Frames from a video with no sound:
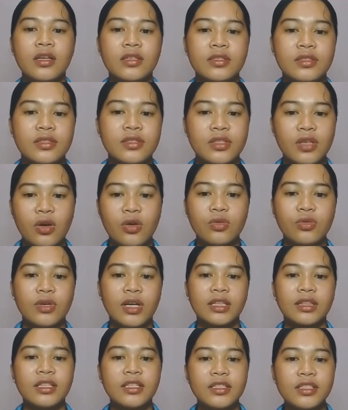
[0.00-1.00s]
So,
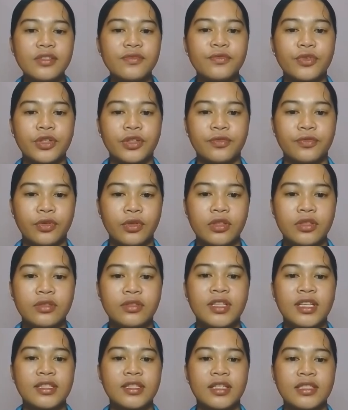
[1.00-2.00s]
a teaching portfolio
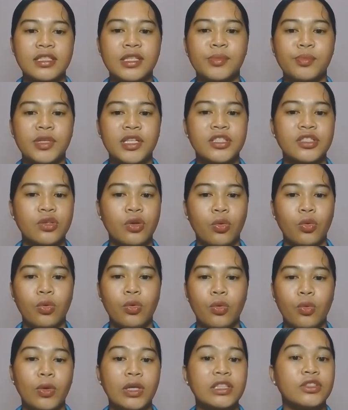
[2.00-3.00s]
does not simply show
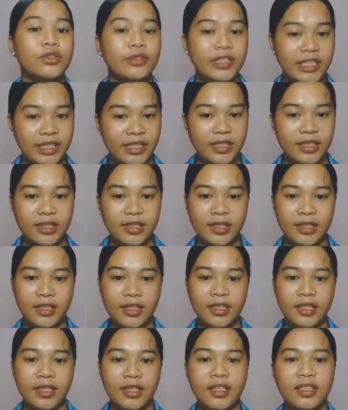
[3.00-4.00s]
what you did.
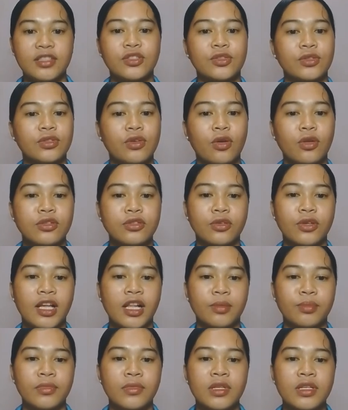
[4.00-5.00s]
It should also
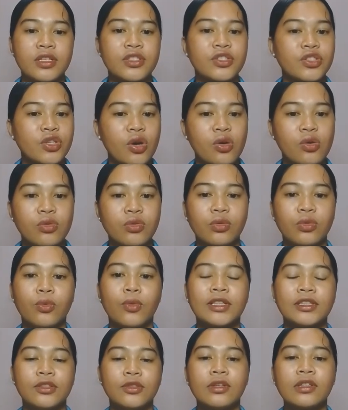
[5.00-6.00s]
help show
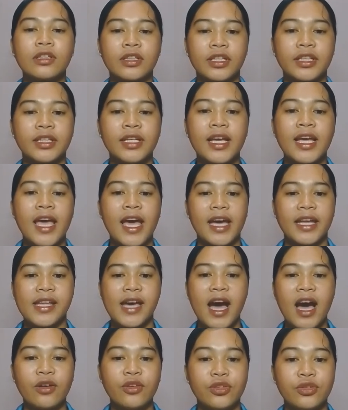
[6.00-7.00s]
what you learn and
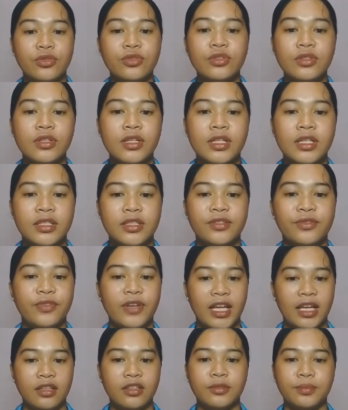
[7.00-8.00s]
how you
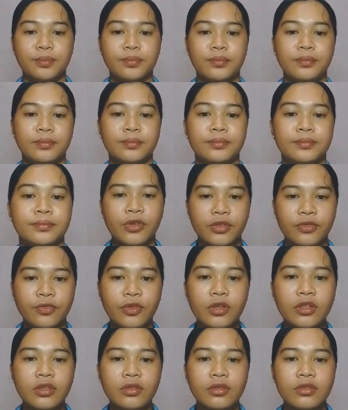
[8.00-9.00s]
develop.
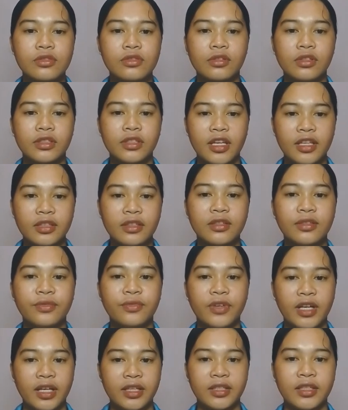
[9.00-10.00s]
Portfolio consolidated
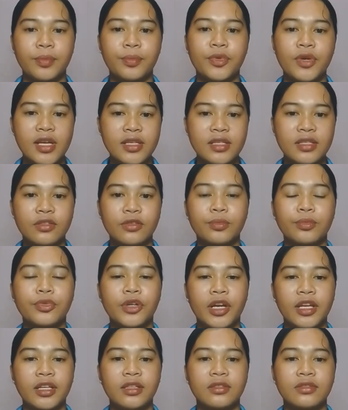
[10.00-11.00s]
define the process of
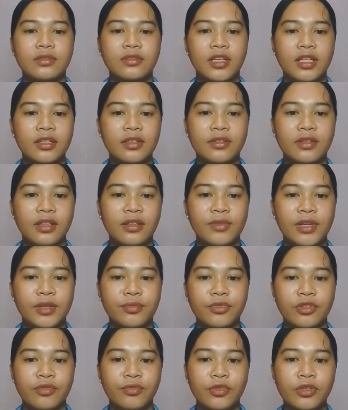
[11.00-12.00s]
bringing together relevant
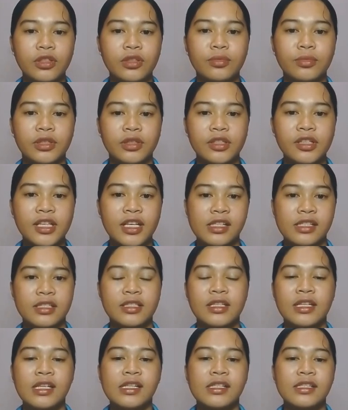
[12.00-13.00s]
portfolio materials,
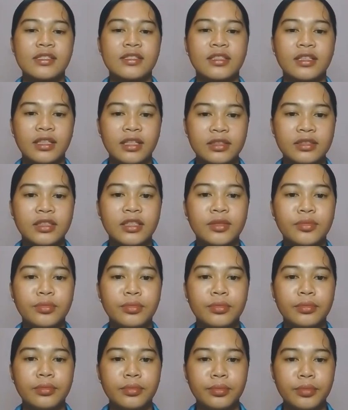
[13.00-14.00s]

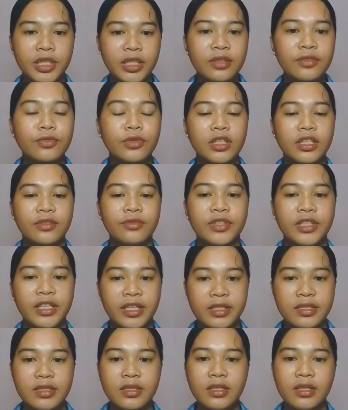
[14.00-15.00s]
selecting meaningful
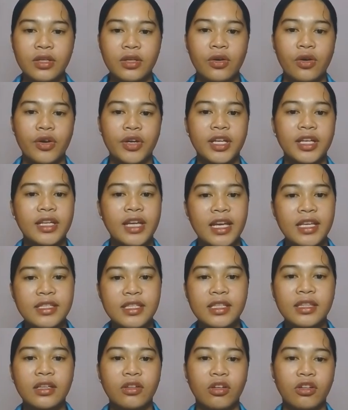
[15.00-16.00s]
evidence,
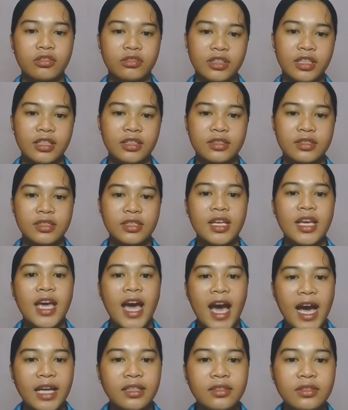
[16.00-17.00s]
organizing the contents,
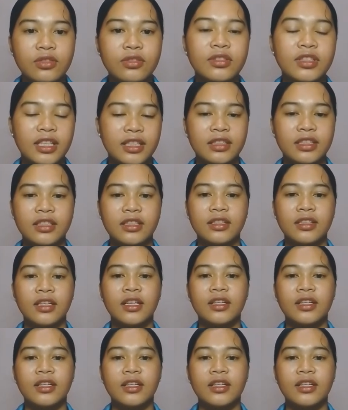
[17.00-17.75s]
and connecting